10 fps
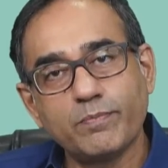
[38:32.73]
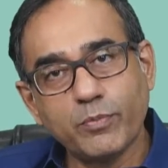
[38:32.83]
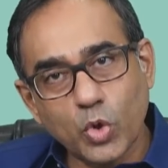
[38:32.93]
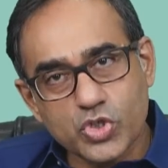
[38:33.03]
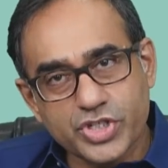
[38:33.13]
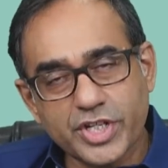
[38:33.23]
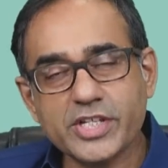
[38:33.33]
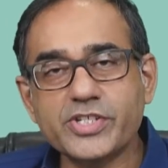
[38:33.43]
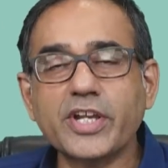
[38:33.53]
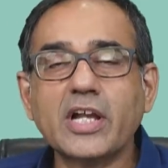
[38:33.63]

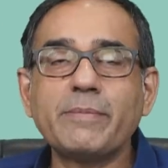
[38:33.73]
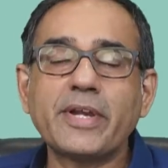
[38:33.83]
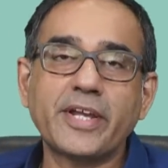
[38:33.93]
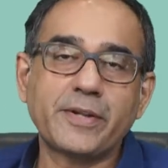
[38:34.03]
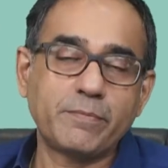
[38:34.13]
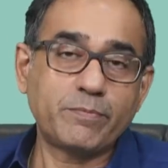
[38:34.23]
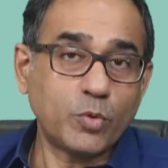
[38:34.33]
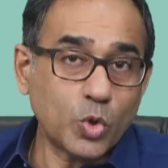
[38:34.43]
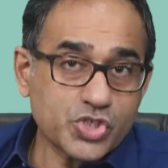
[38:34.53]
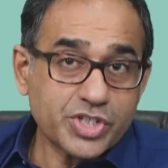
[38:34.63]
post-GST coming
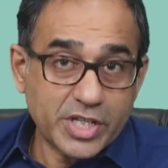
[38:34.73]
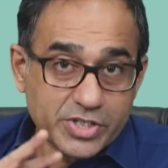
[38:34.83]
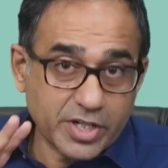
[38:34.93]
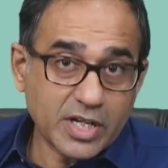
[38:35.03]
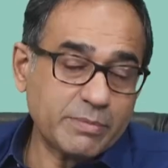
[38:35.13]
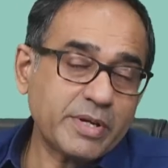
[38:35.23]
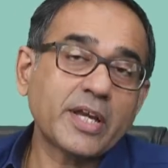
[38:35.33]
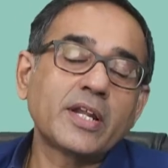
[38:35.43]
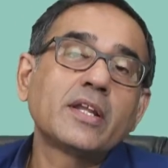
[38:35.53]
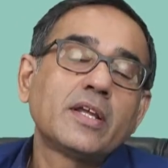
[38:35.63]

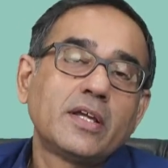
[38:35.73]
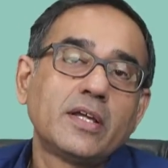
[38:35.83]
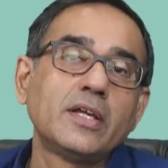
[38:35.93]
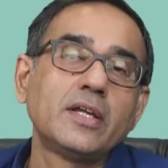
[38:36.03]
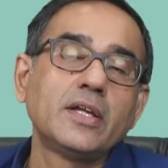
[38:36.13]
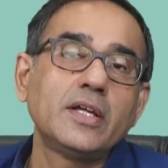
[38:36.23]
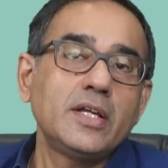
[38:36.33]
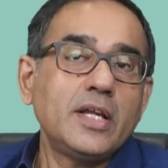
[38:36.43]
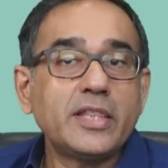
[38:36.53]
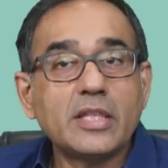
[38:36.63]
in,
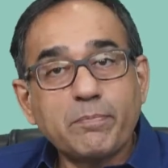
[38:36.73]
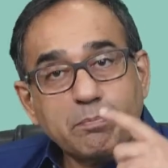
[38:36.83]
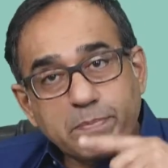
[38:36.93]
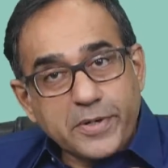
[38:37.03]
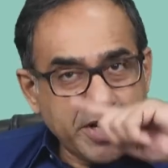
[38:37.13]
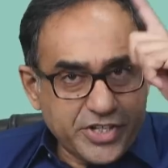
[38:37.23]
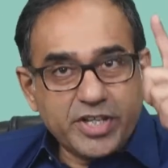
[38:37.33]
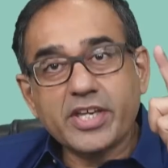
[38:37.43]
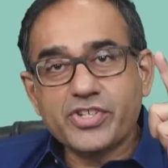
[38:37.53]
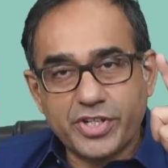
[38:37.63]
and the
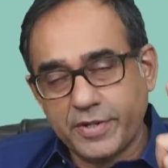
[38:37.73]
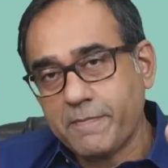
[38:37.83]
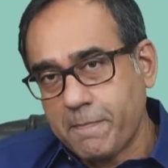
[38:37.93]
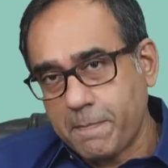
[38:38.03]
pre-GST,